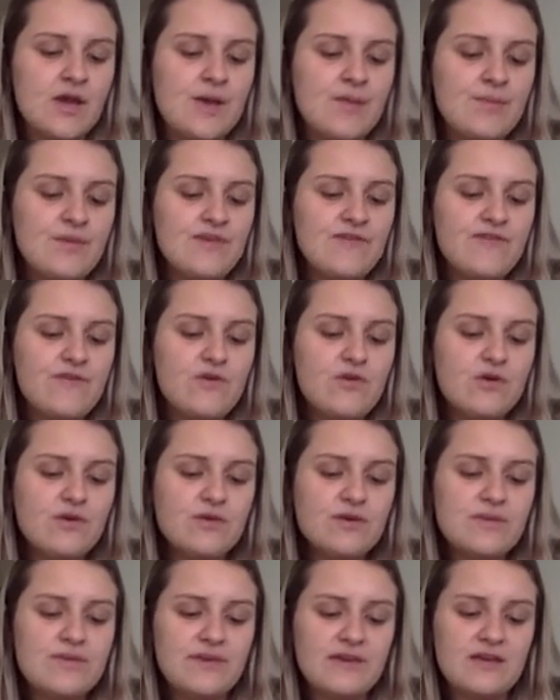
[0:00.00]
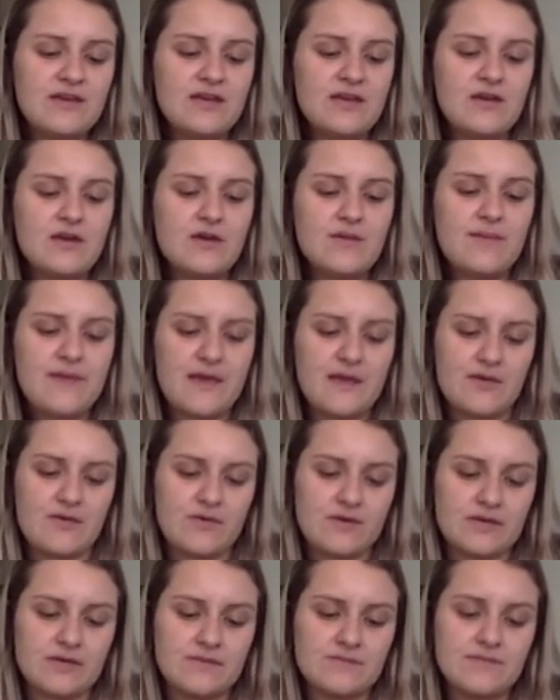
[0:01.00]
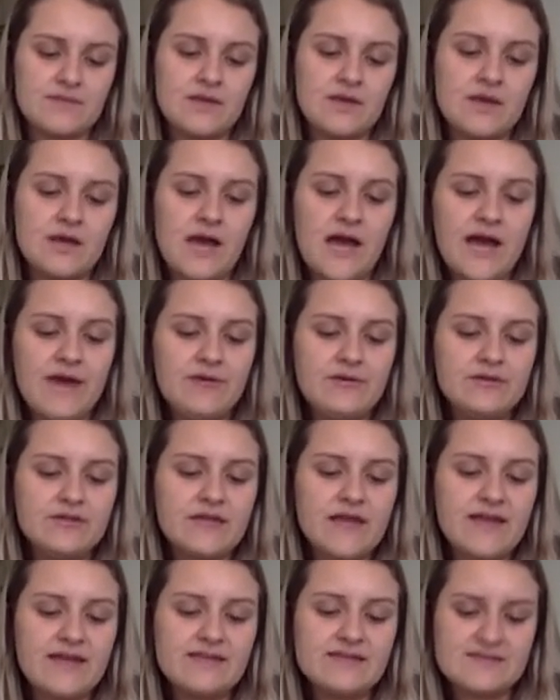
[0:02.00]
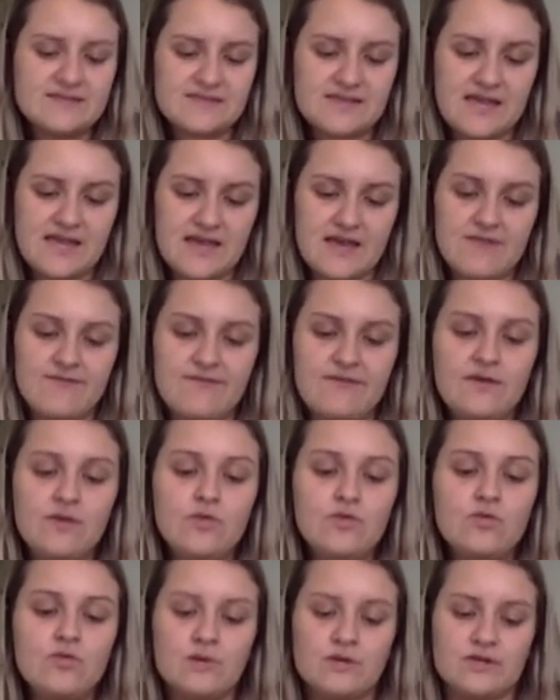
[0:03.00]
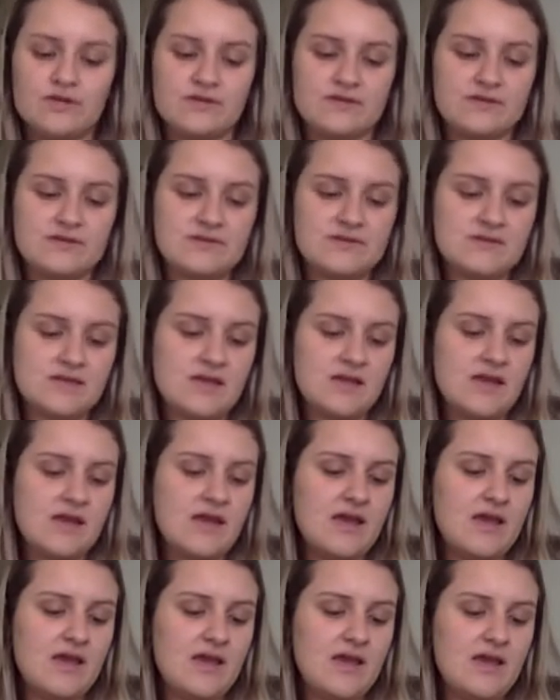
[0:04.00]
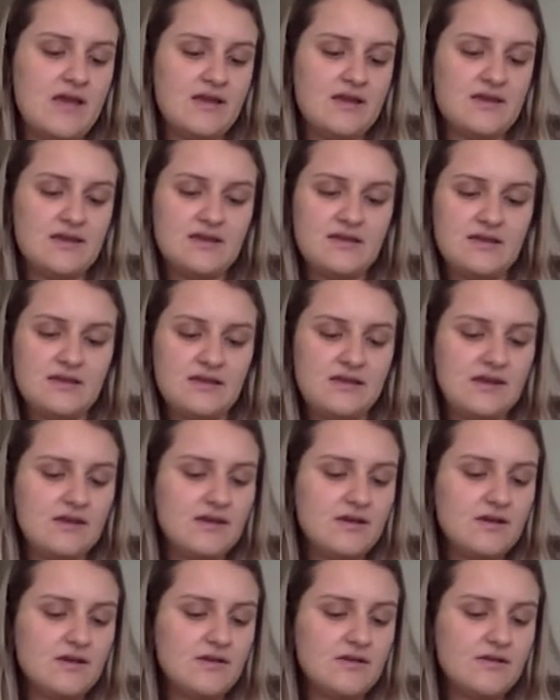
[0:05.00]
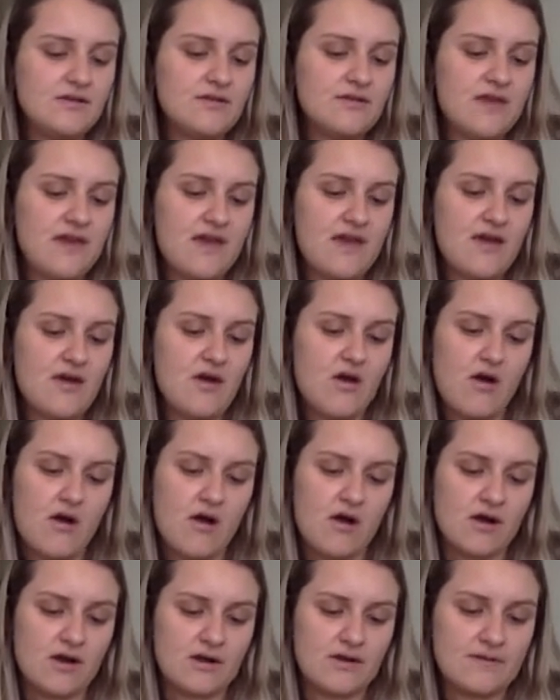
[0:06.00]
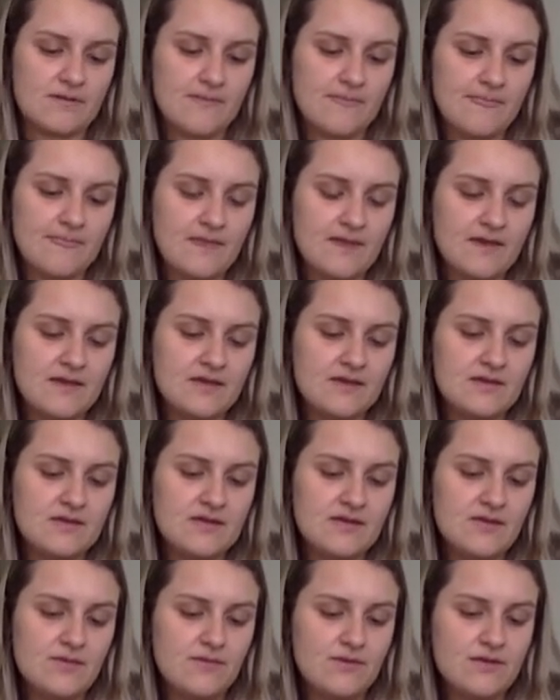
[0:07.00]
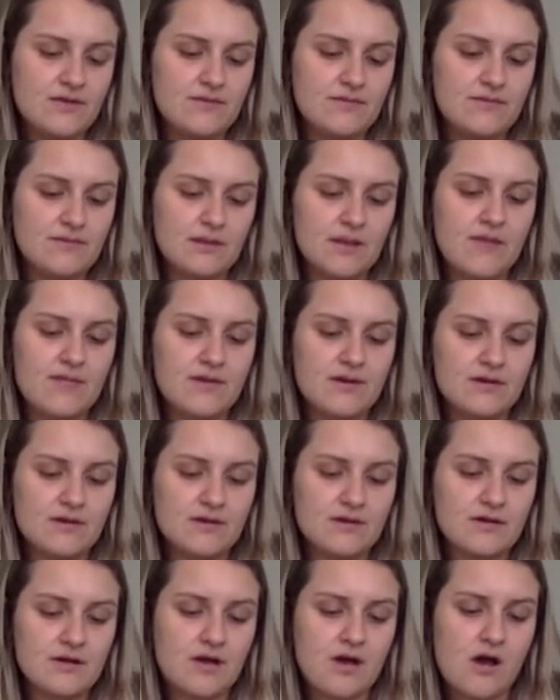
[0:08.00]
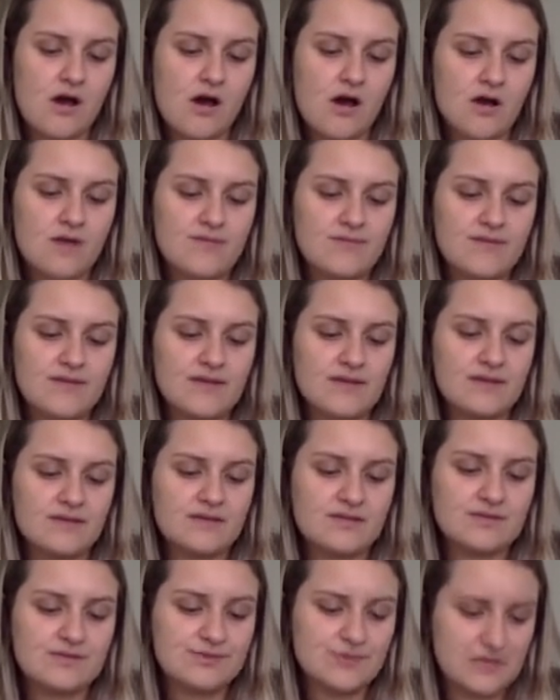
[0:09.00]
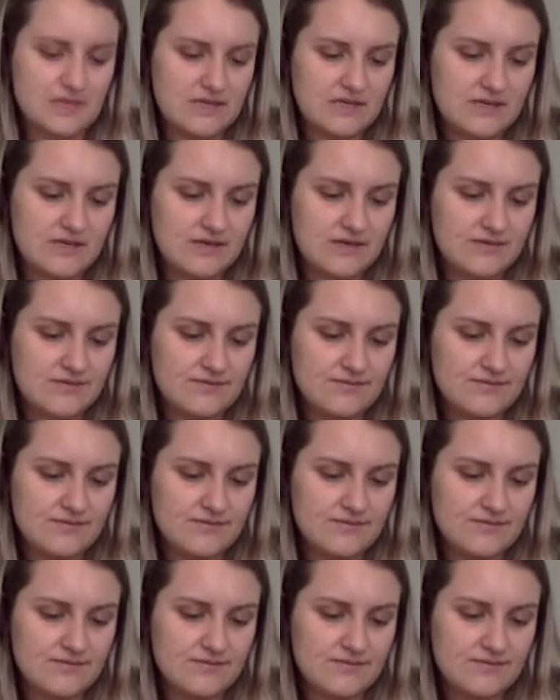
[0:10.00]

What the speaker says: Before we begin our banquet, I would like to say a few words. And here they are. Nitwit, blubber, oddment, tweak.